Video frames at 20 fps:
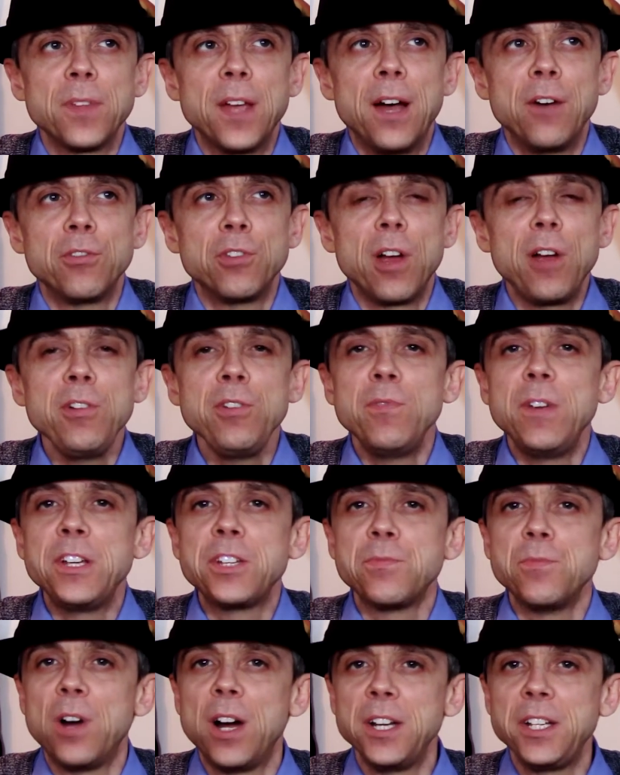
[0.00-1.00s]
The only
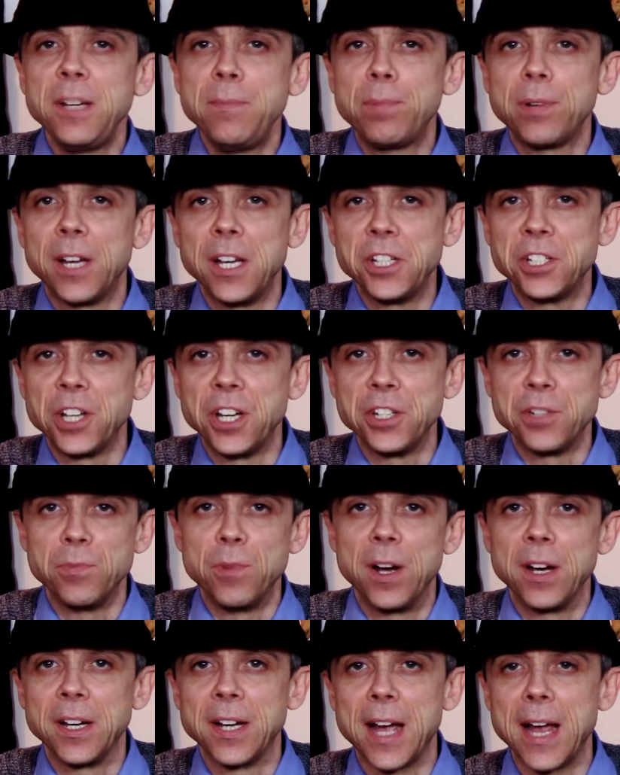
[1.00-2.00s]
reason why I did PlayStation
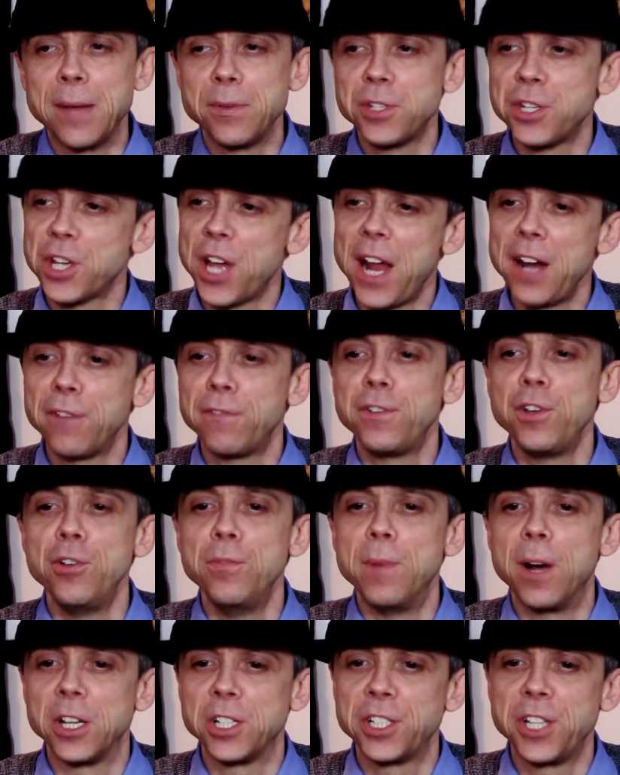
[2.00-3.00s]
1 games is I had a few
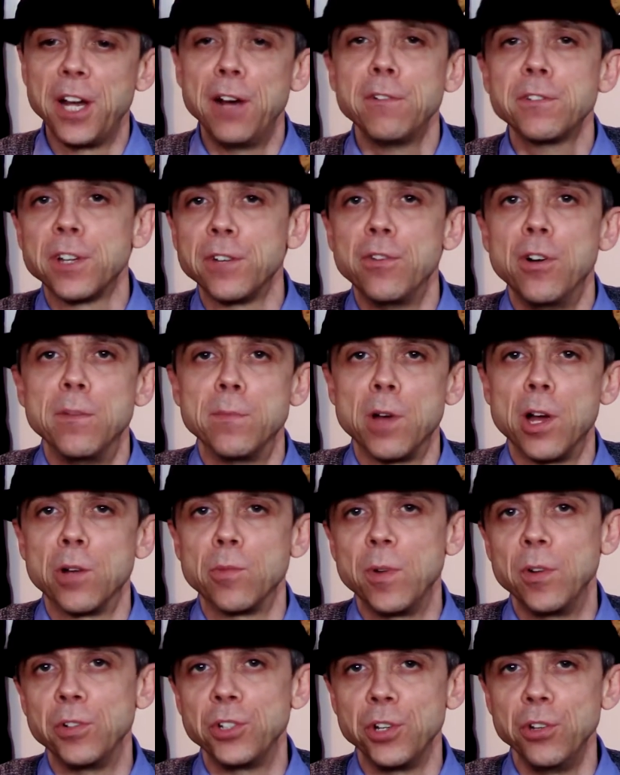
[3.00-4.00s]
myself, so I thought I might
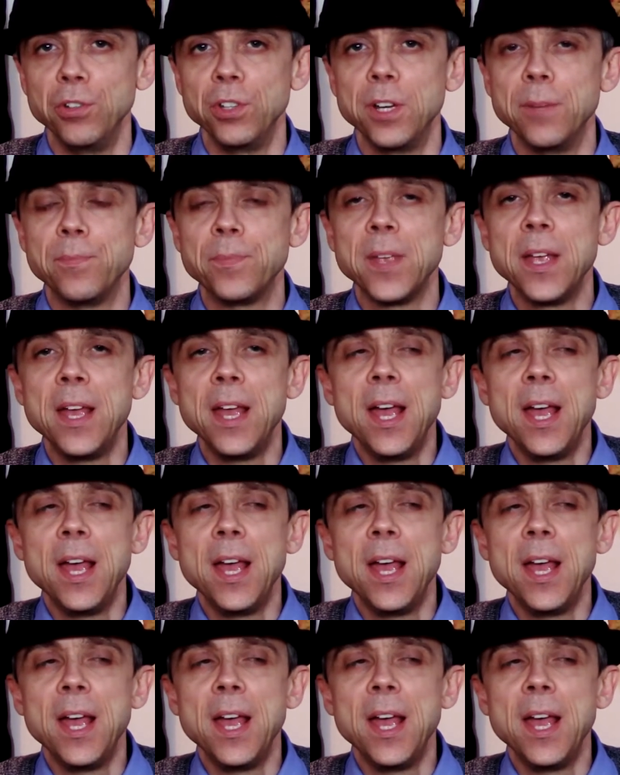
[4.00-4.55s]
well do them.